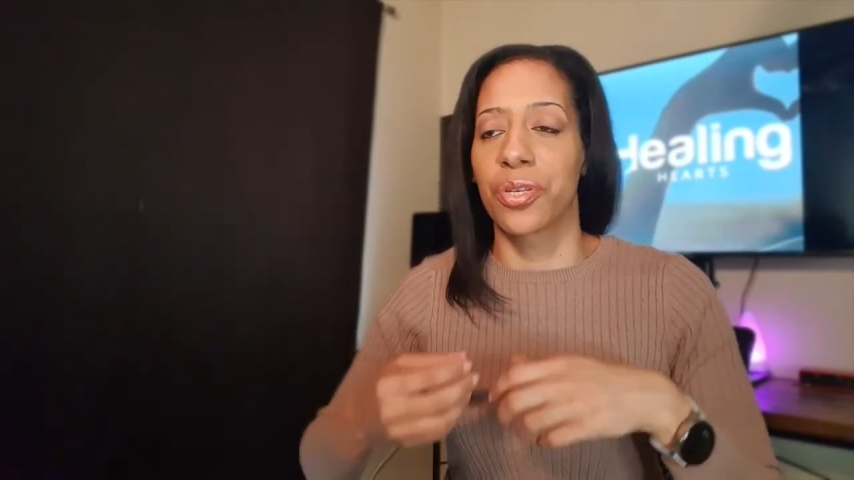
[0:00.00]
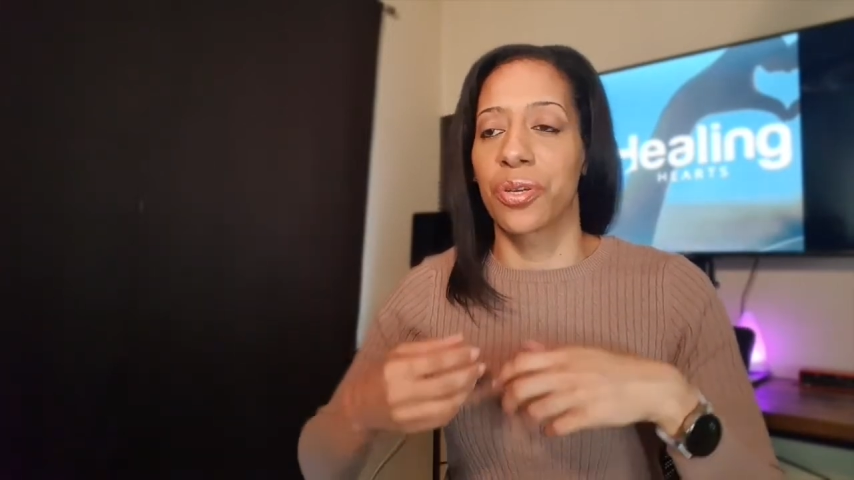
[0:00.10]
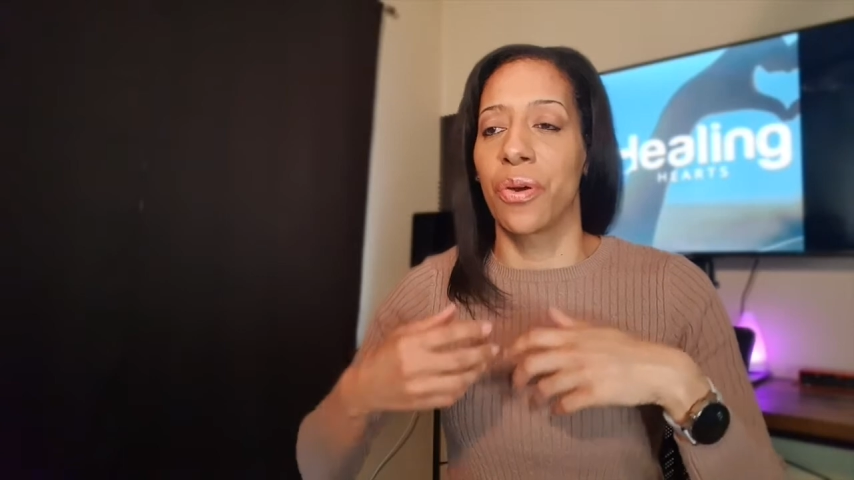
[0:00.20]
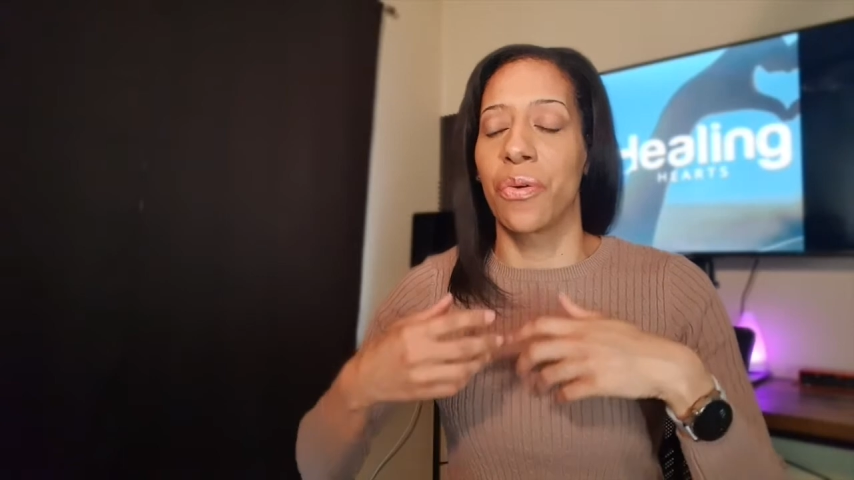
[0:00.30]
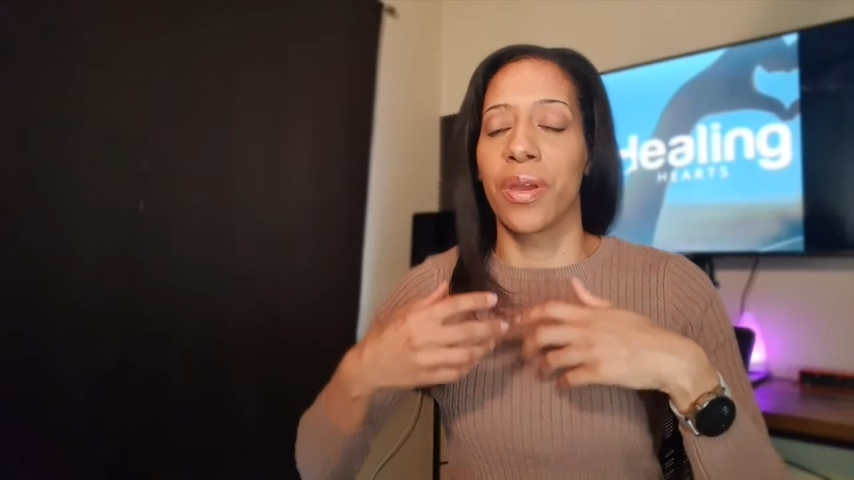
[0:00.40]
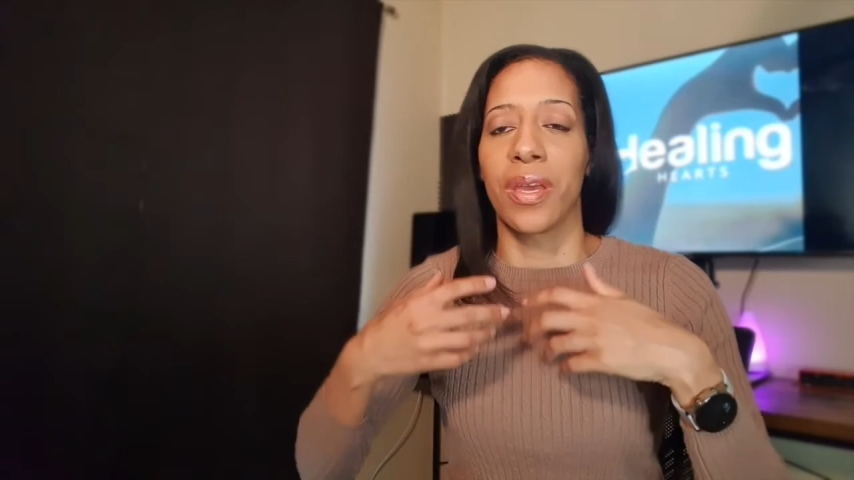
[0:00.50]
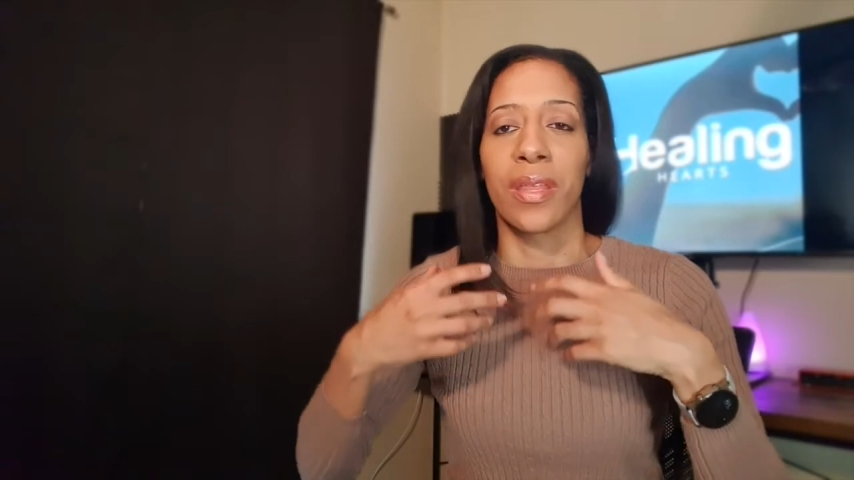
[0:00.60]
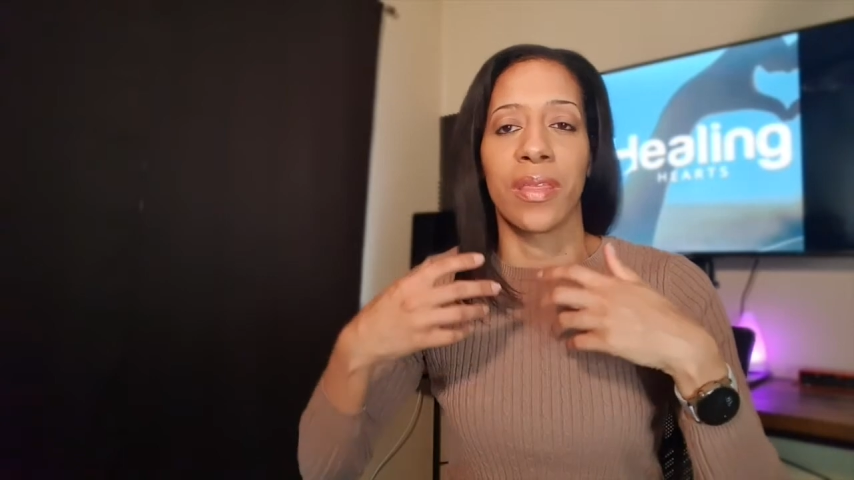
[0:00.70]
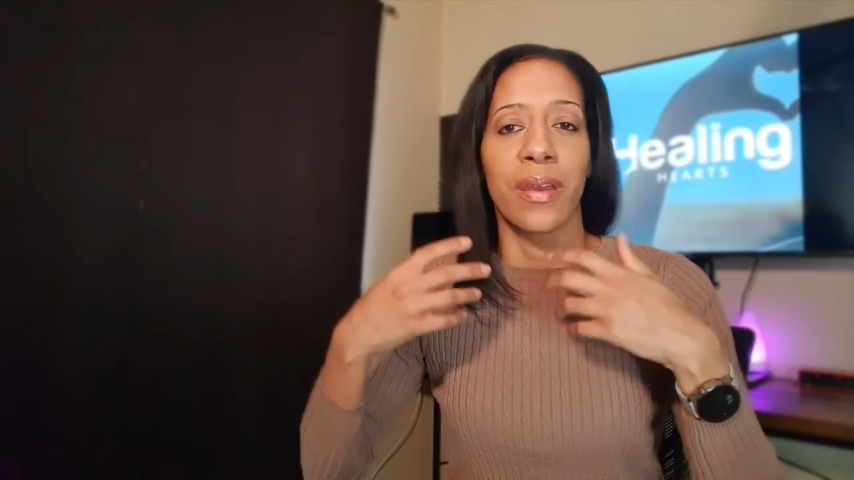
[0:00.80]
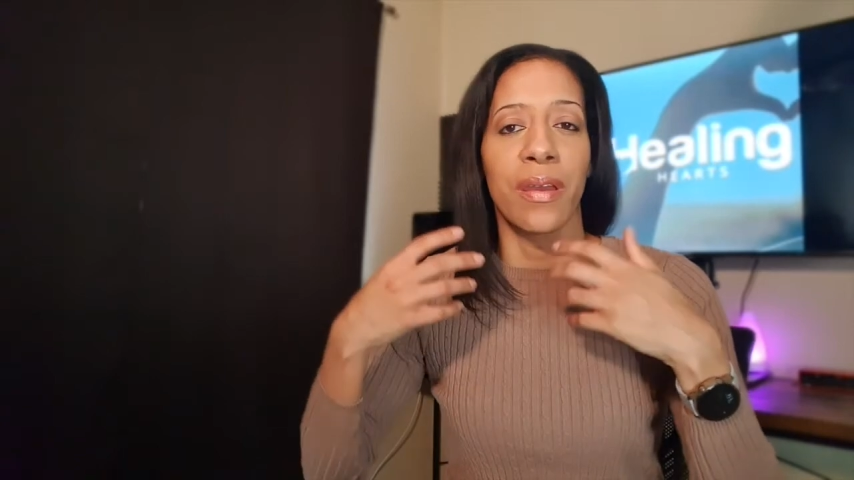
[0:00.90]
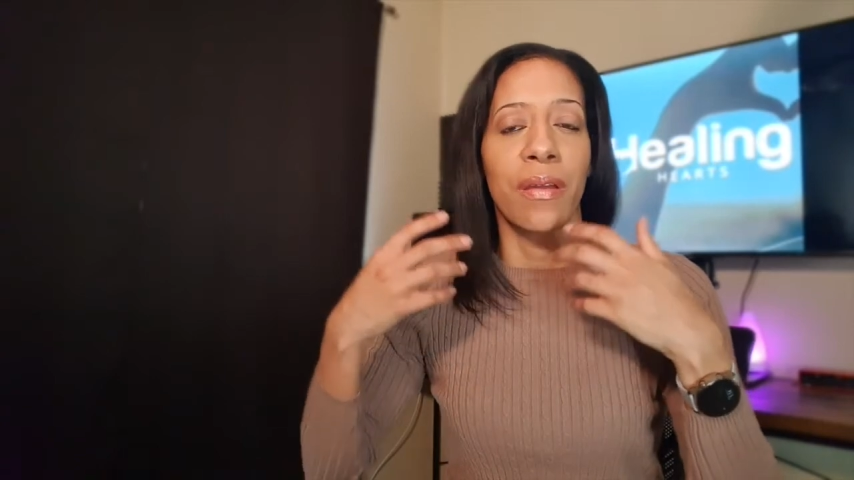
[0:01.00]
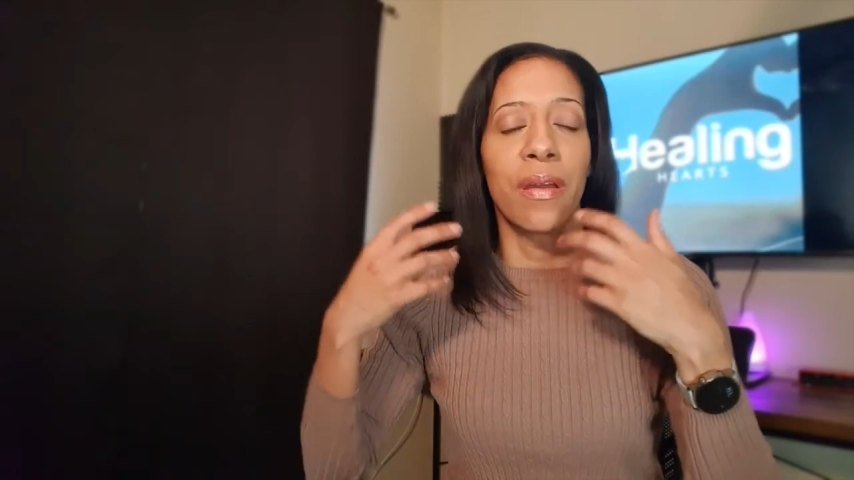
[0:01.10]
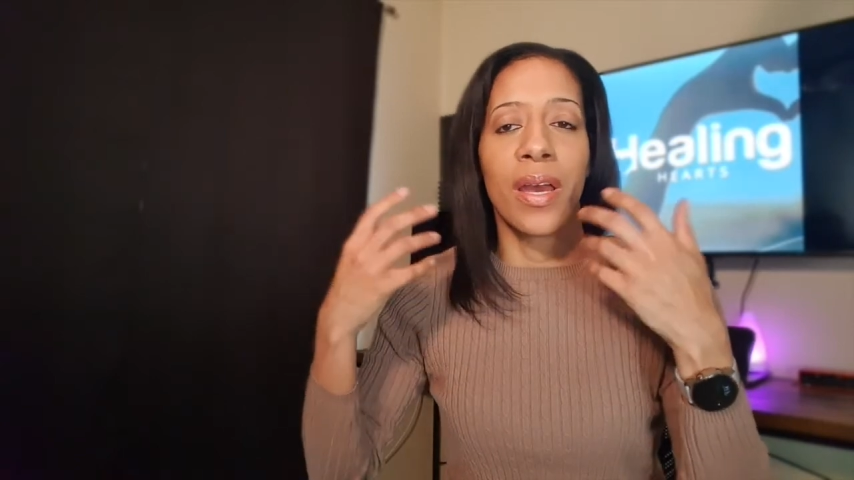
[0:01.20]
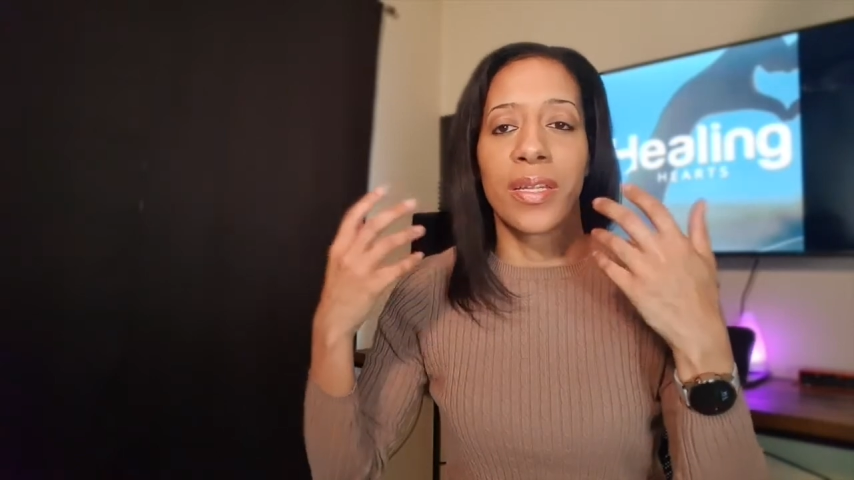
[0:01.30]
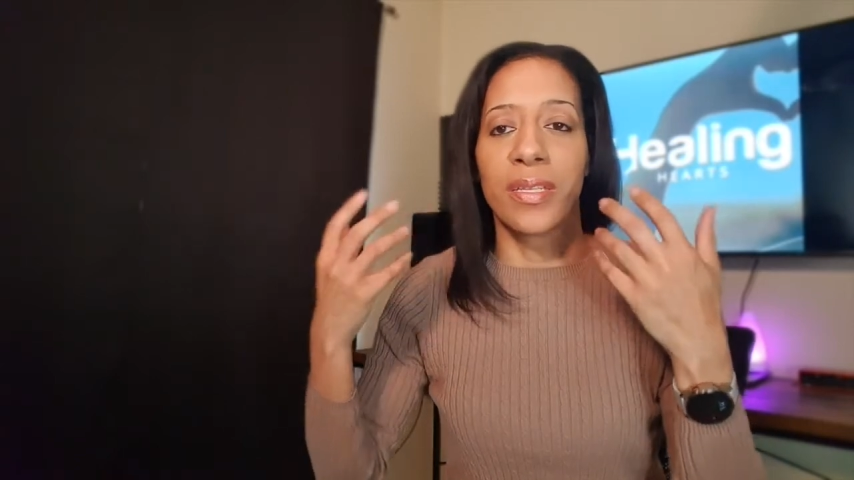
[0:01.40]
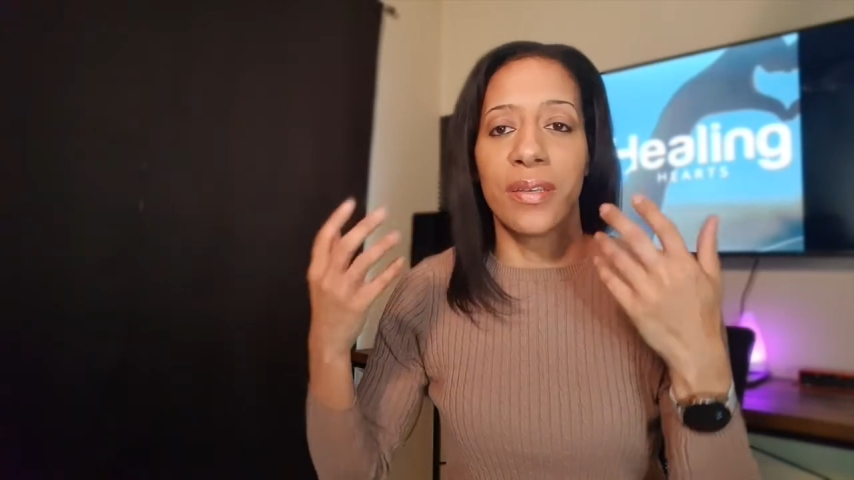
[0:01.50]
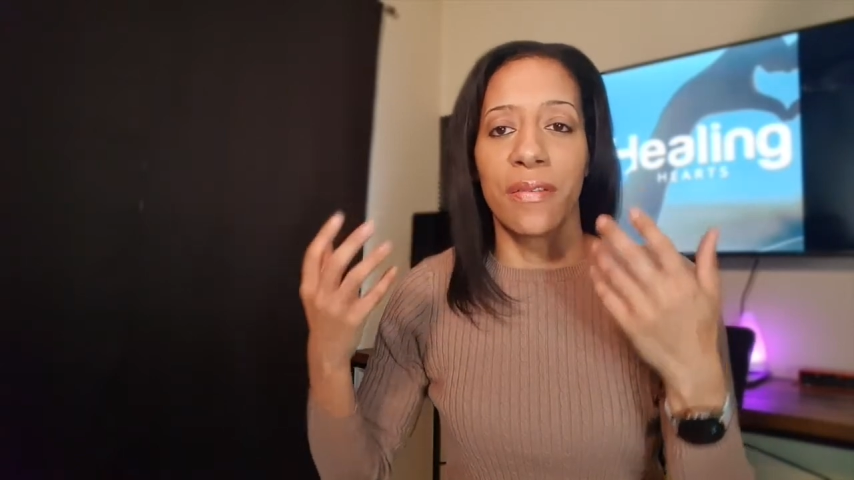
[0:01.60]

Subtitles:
it will show in their